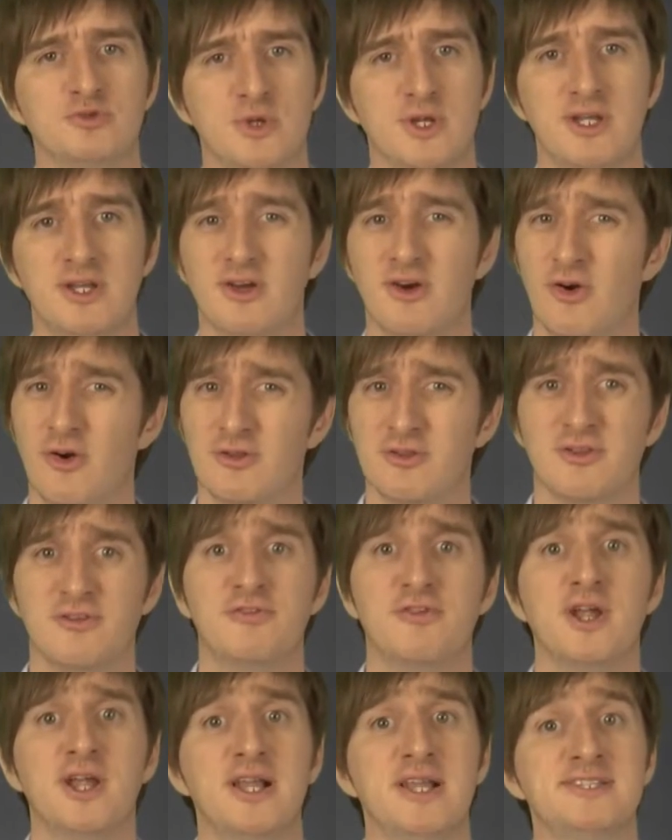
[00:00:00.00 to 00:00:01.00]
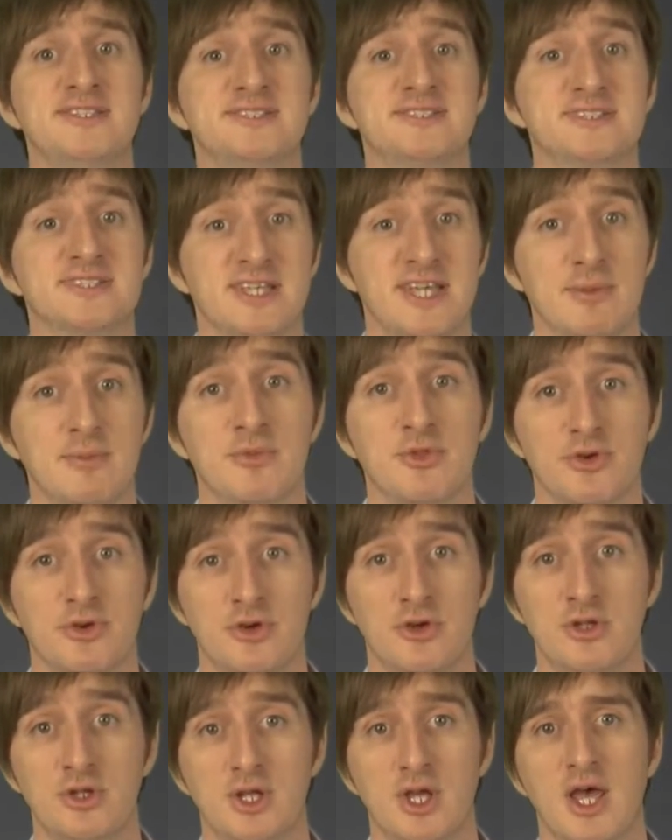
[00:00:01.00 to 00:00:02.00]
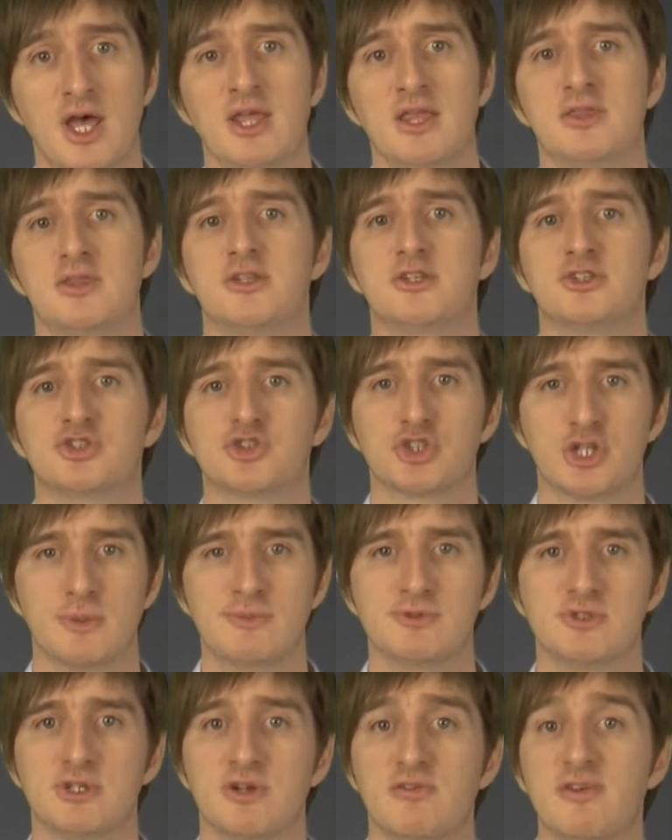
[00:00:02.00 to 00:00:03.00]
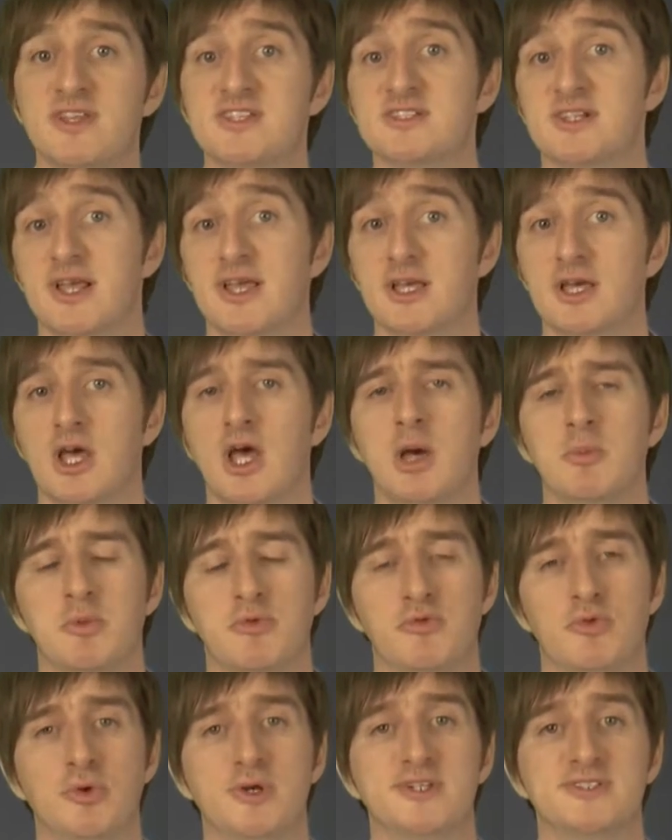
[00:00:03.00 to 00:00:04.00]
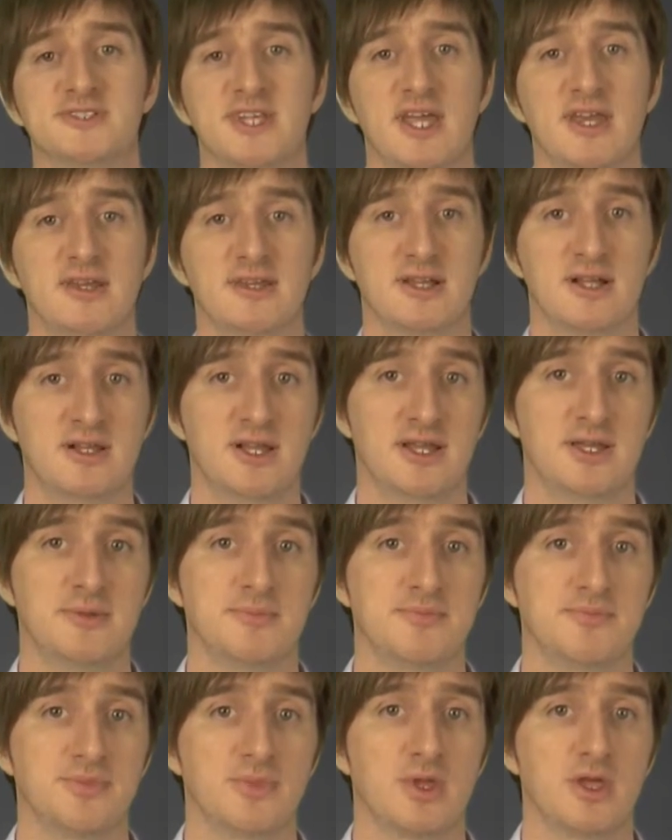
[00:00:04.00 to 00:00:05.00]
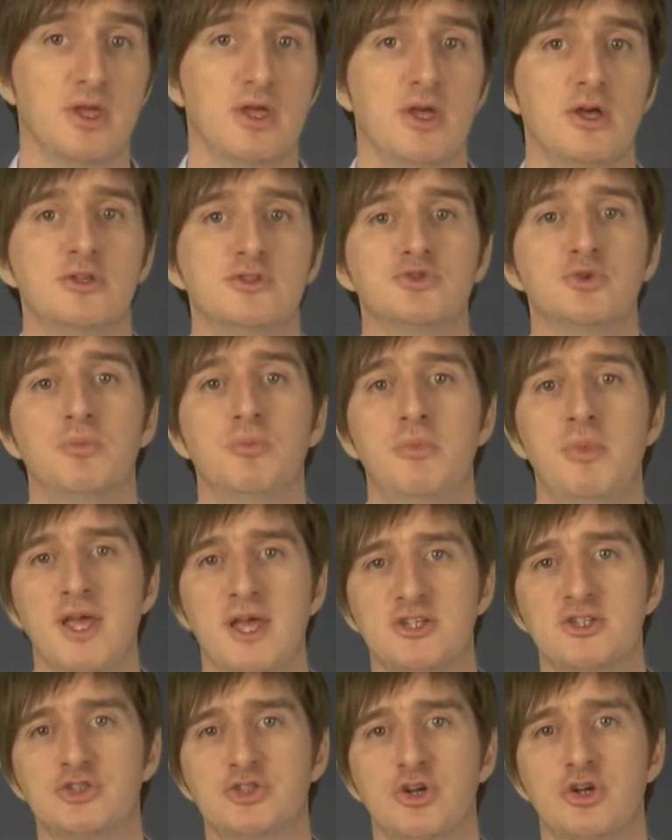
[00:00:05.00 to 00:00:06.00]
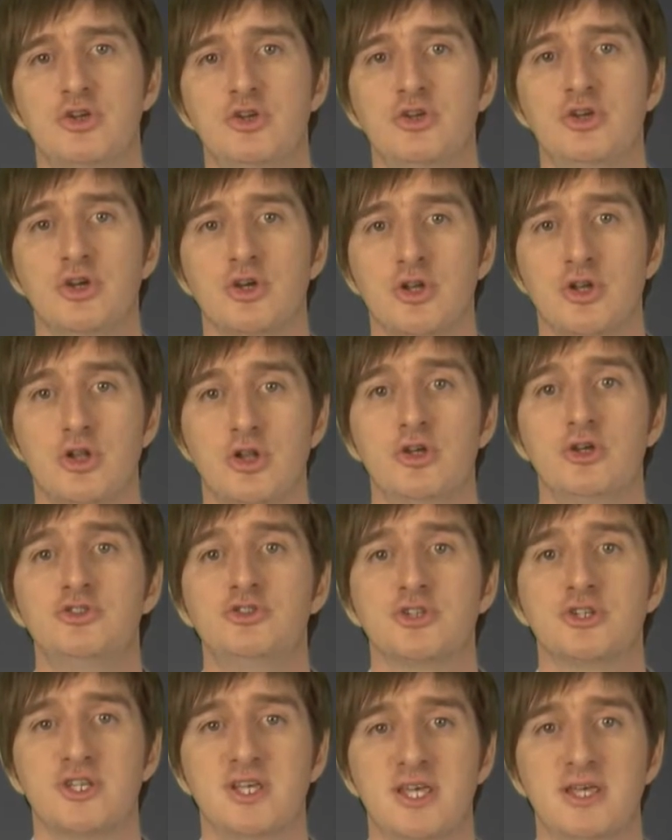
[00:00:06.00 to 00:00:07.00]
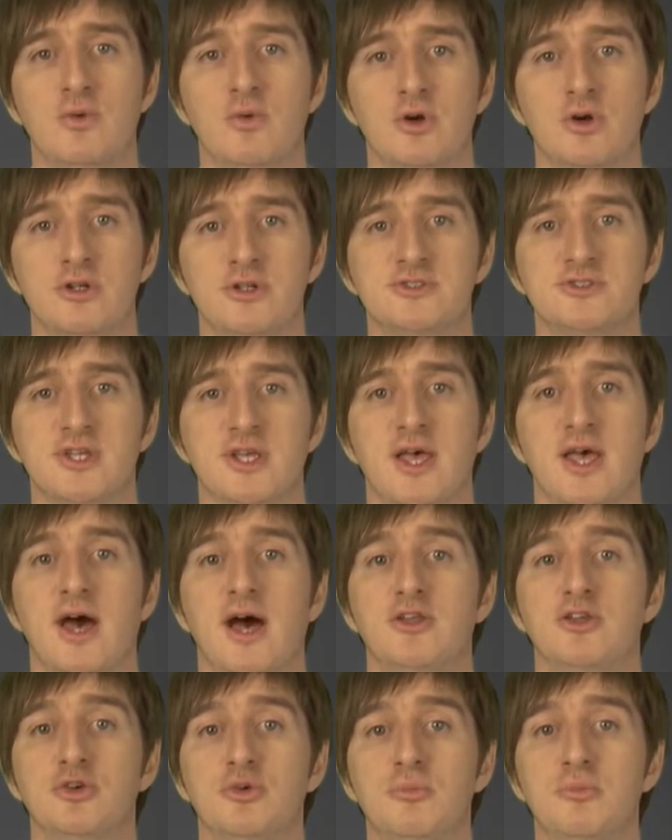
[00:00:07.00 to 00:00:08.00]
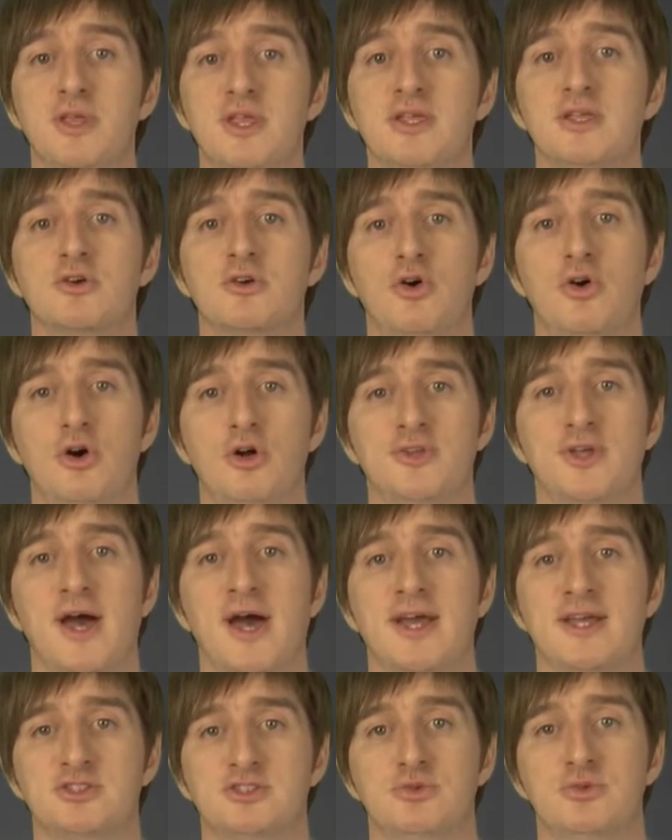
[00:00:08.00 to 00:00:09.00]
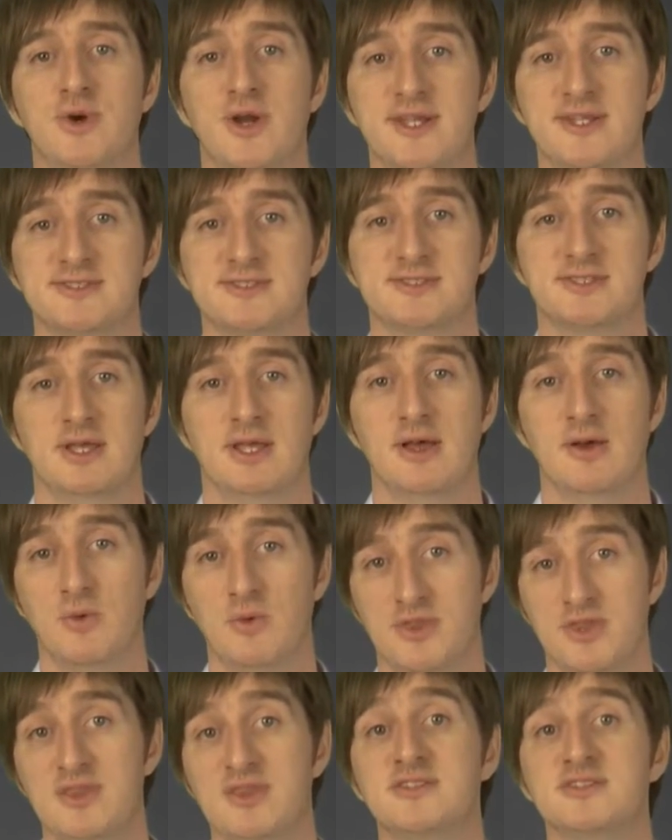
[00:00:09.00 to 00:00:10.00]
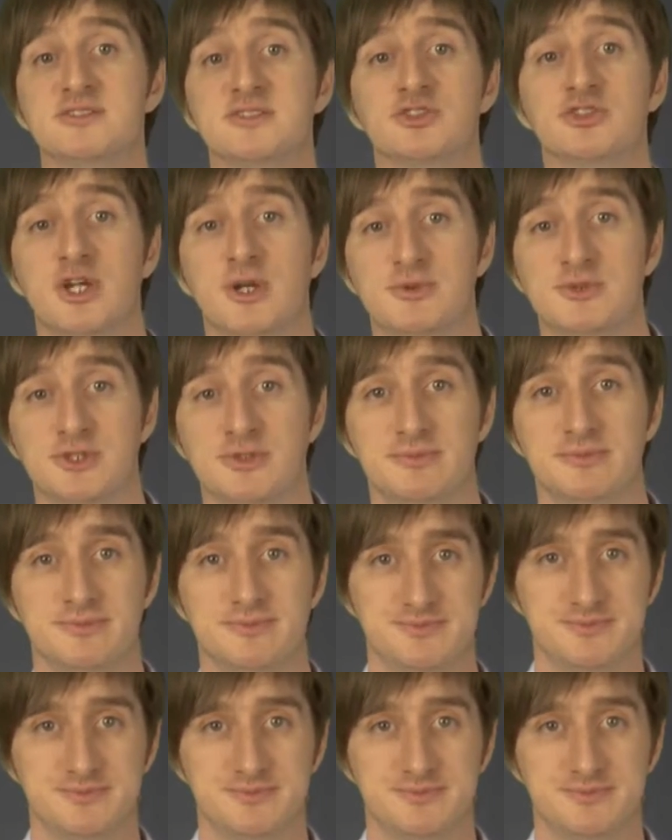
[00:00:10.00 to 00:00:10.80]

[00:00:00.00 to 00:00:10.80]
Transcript: read, or at the very least skim through the description of each link before deciding to click. So make sure you include your keywords and your main call to action rights within this description.